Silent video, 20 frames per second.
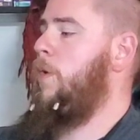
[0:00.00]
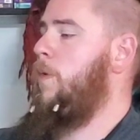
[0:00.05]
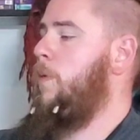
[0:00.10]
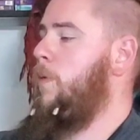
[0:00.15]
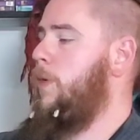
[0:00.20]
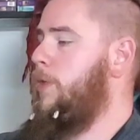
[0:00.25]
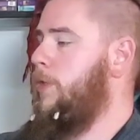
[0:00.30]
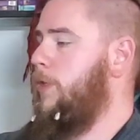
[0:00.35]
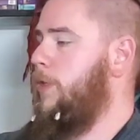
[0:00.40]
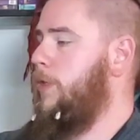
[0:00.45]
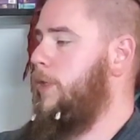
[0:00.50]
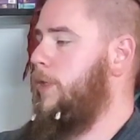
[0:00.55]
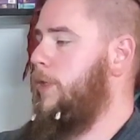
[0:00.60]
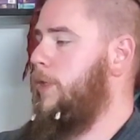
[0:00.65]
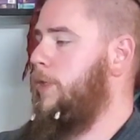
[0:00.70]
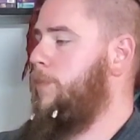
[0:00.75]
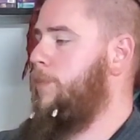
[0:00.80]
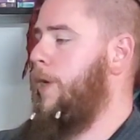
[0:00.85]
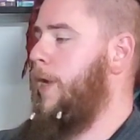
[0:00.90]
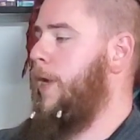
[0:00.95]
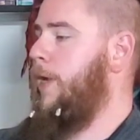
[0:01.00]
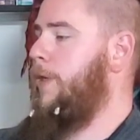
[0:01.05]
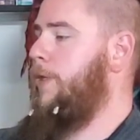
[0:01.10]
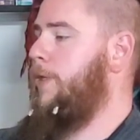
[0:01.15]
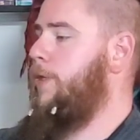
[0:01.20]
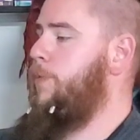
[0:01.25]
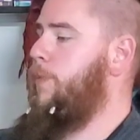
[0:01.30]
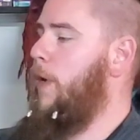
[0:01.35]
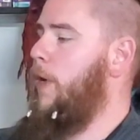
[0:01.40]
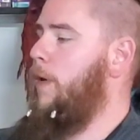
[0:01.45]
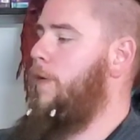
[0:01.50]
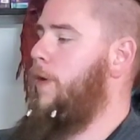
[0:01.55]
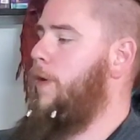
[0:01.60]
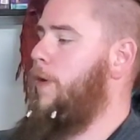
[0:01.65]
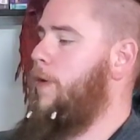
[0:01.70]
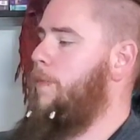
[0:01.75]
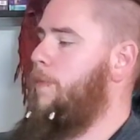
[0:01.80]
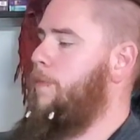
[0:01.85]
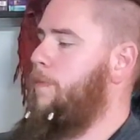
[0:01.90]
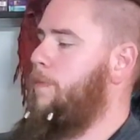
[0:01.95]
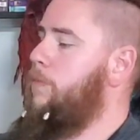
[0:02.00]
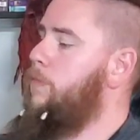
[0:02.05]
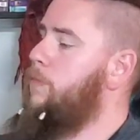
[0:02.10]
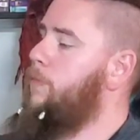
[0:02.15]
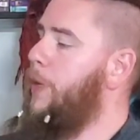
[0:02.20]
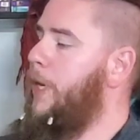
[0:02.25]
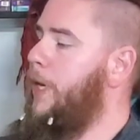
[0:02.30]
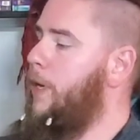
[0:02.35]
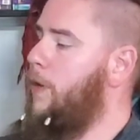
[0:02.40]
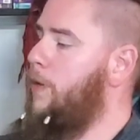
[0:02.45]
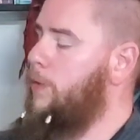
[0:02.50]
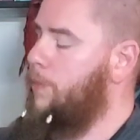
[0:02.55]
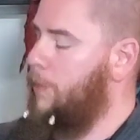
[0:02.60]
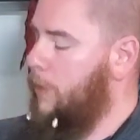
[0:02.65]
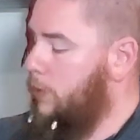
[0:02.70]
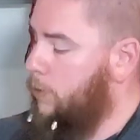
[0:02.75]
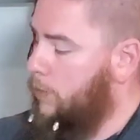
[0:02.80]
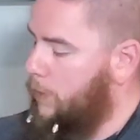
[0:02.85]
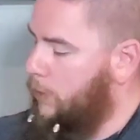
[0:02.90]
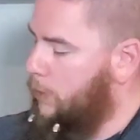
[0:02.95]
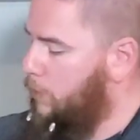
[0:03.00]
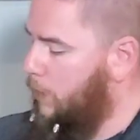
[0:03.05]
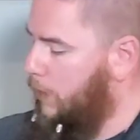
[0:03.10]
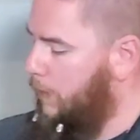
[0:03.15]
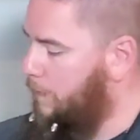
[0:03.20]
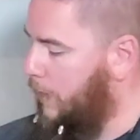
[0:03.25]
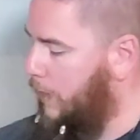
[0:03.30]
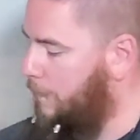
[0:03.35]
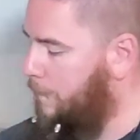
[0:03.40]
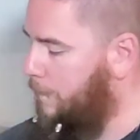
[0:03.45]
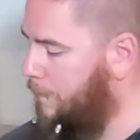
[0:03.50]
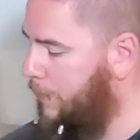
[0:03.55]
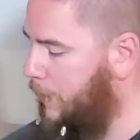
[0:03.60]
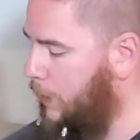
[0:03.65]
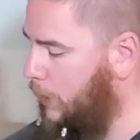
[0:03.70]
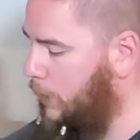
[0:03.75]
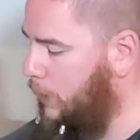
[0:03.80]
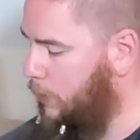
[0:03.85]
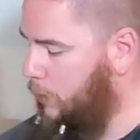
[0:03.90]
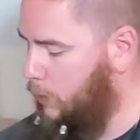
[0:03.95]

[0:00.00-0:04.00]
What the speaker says: which is rated to 1,200 pounds, but it's only 25 feet.